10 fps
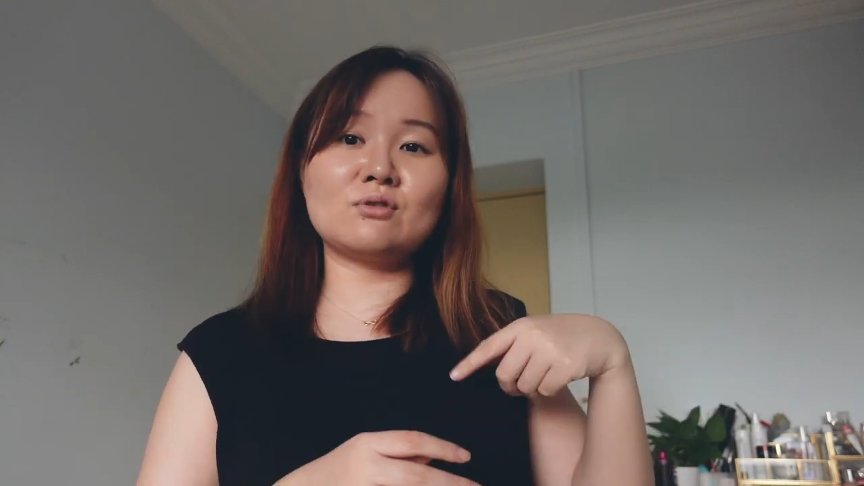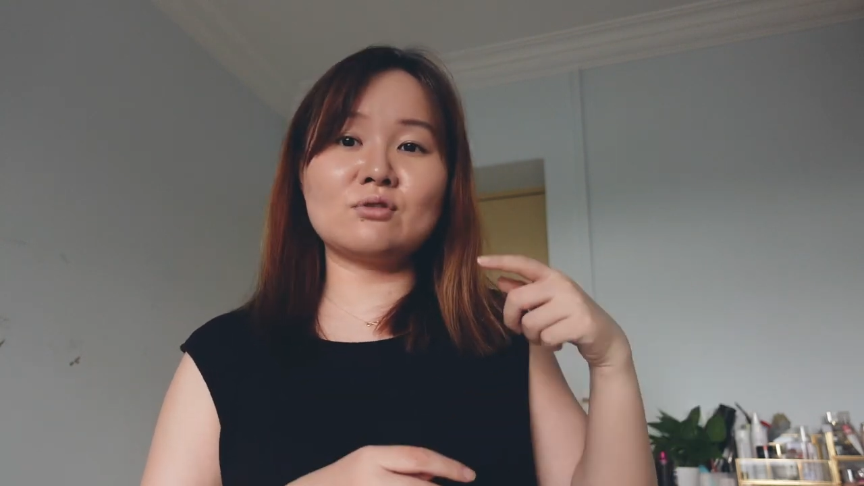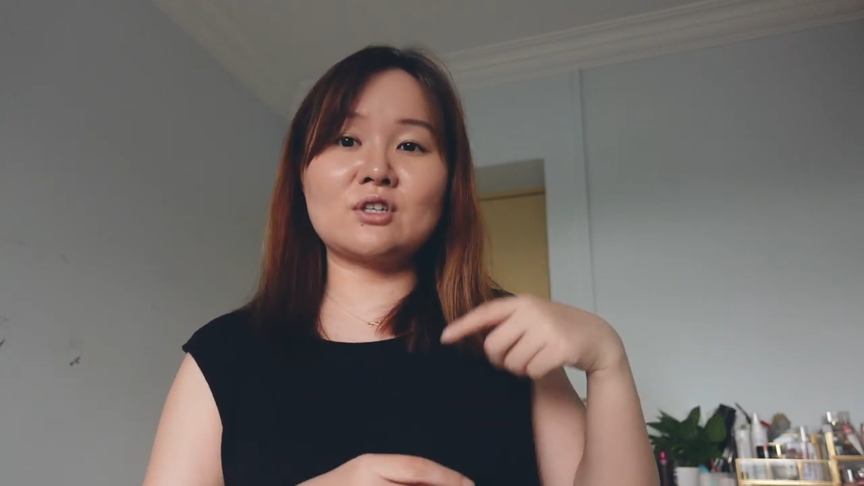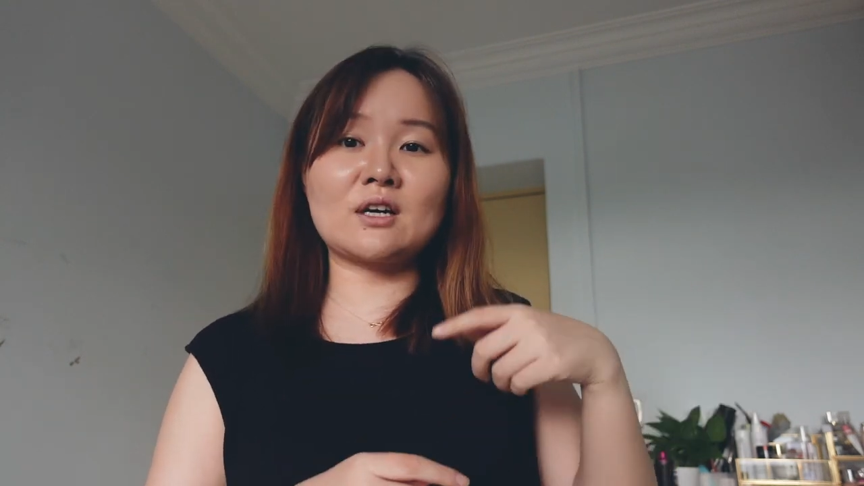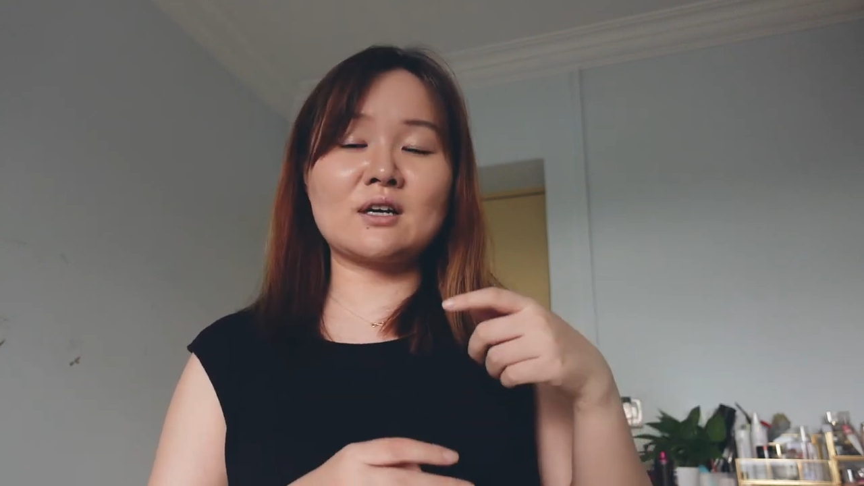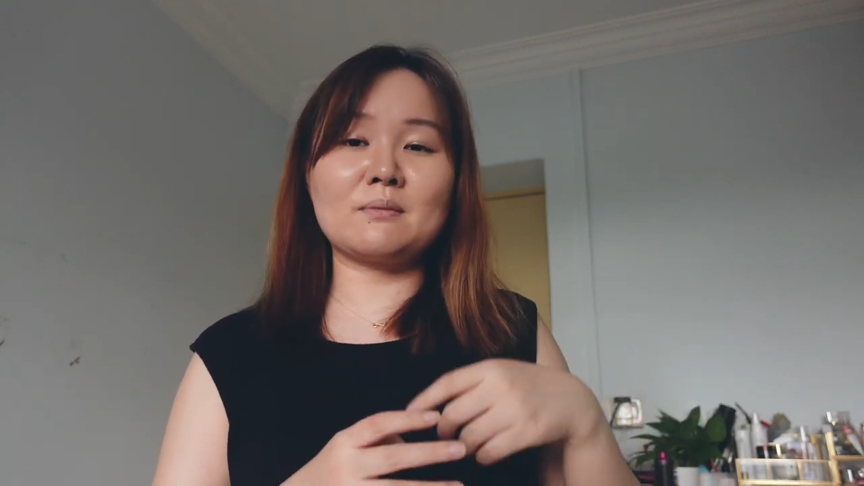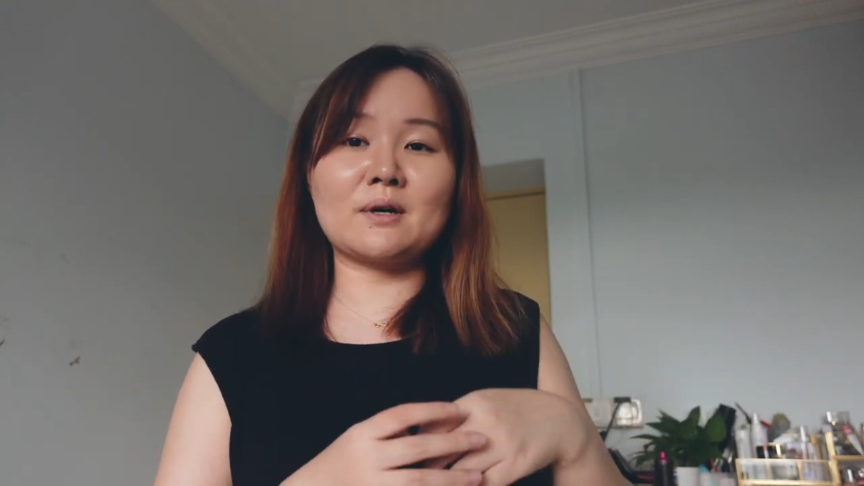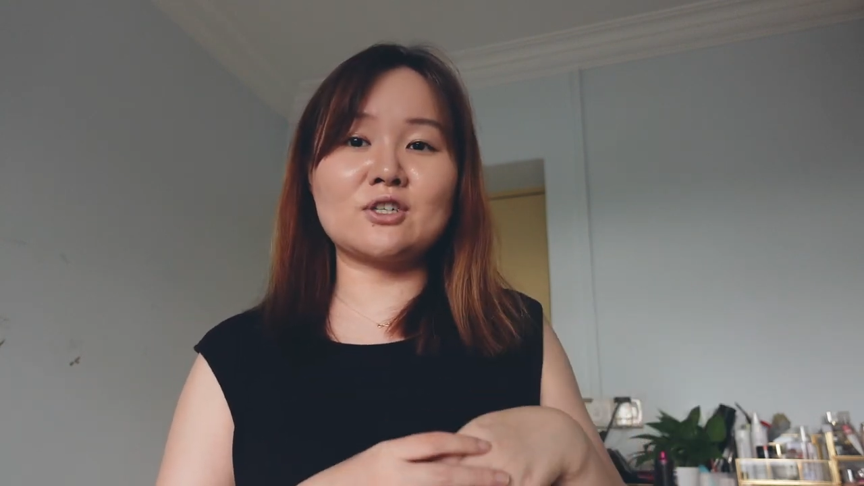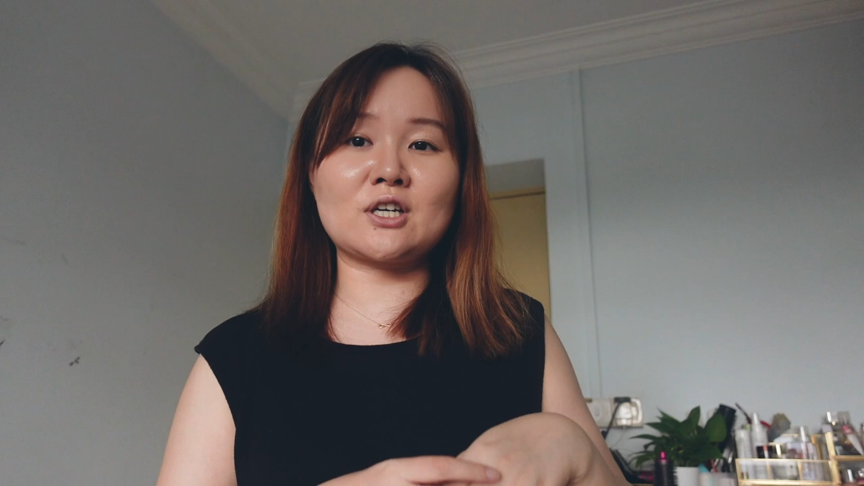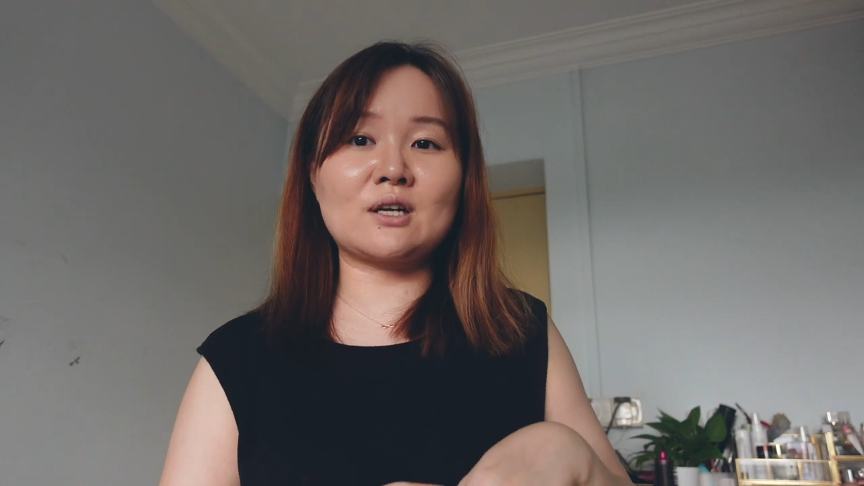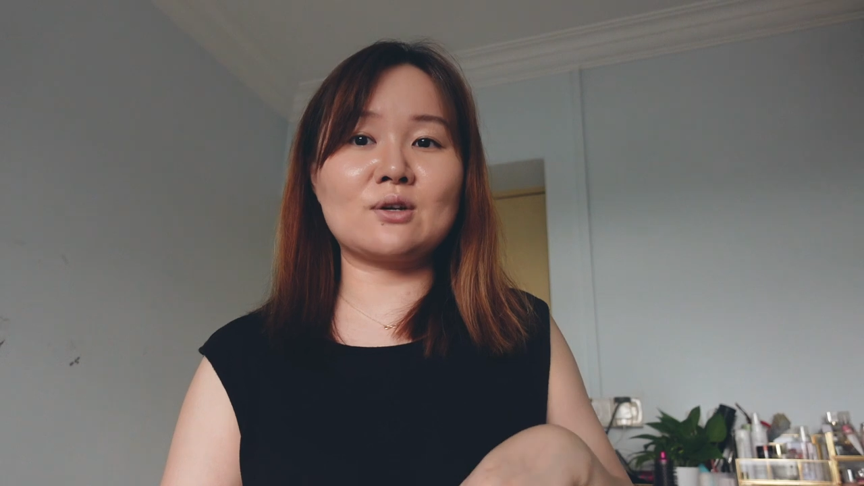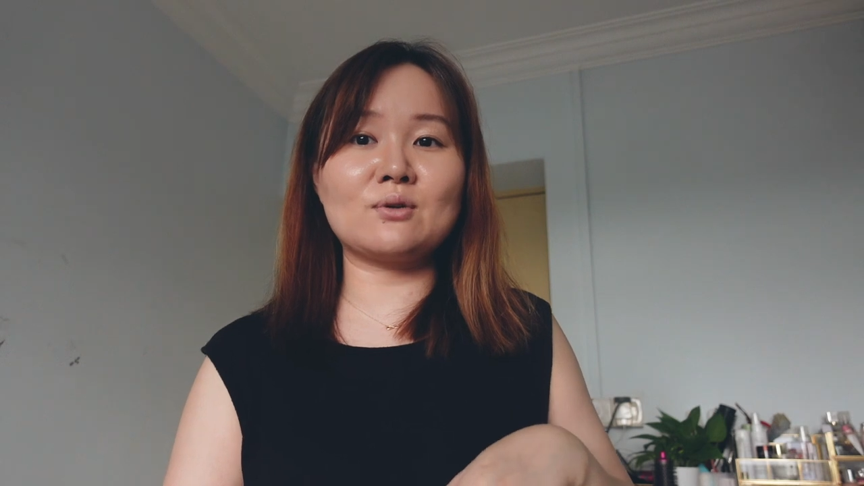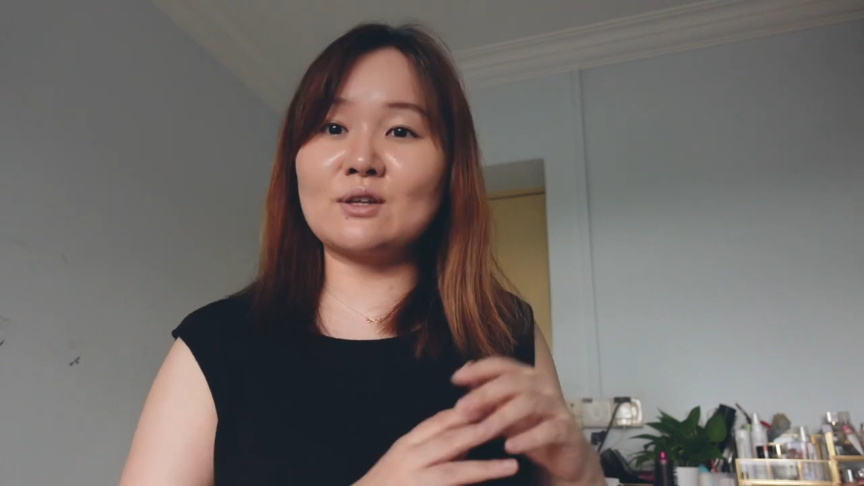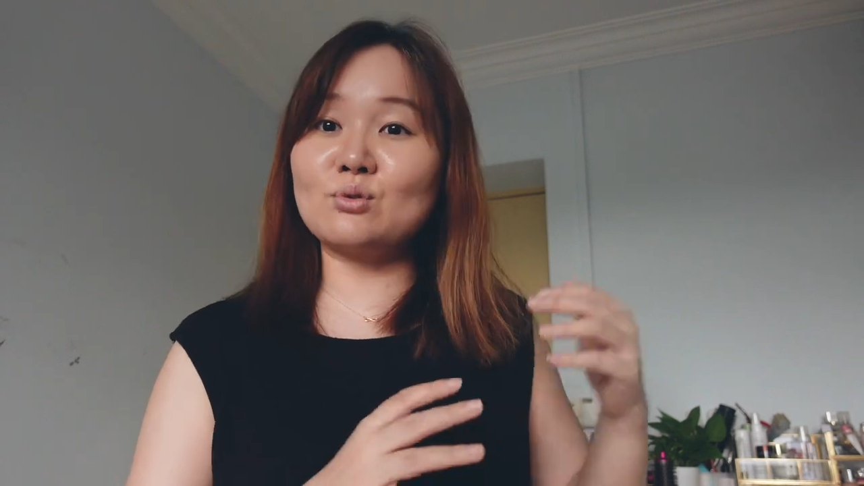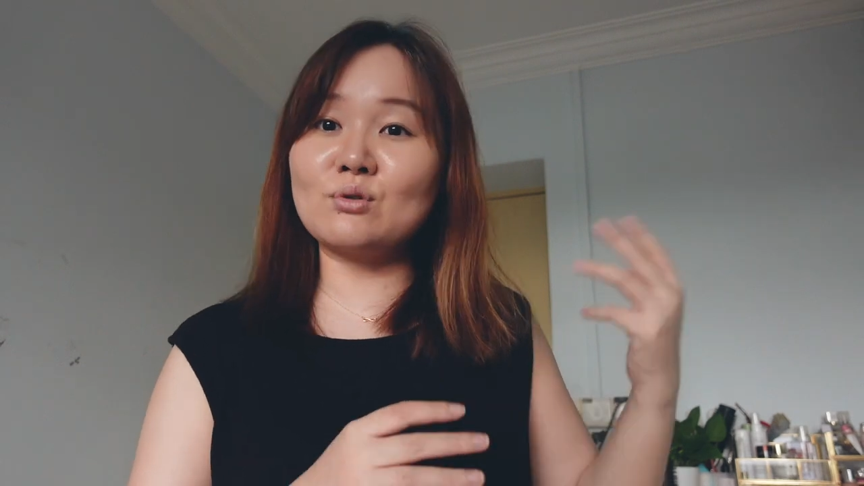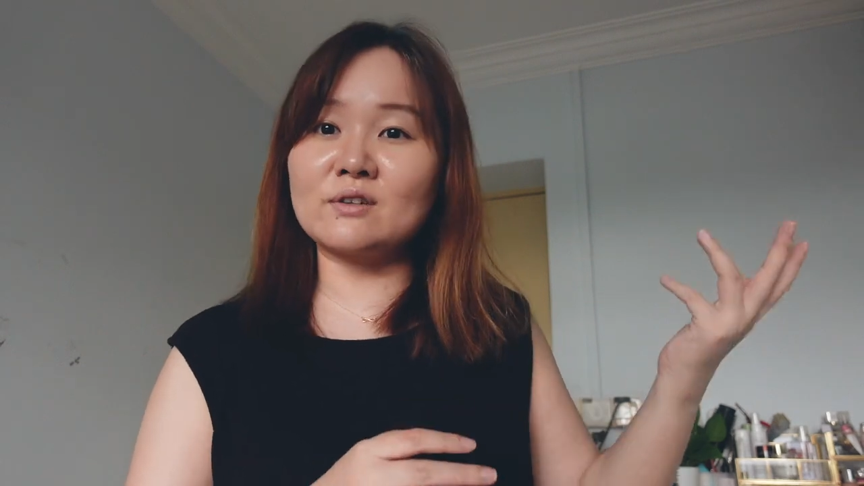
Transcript: Do check out my channel and do